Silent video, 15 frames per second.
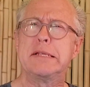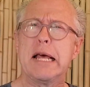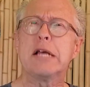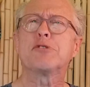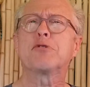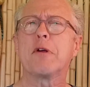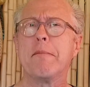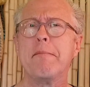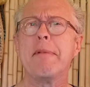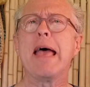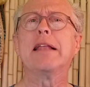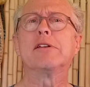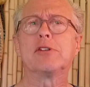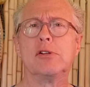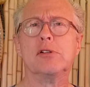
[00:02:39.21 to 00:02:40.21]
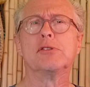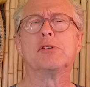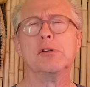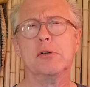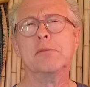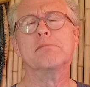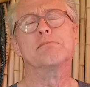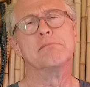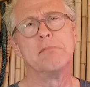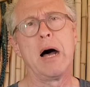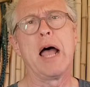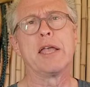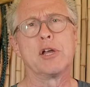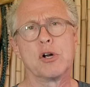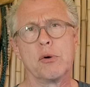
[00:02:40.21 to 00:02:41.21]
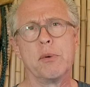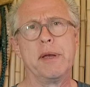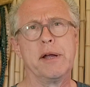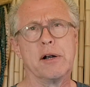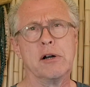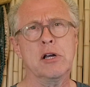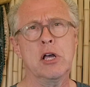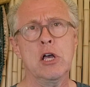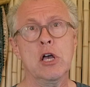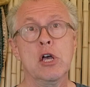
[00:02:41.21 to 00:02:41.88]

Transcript: detrimental to my career.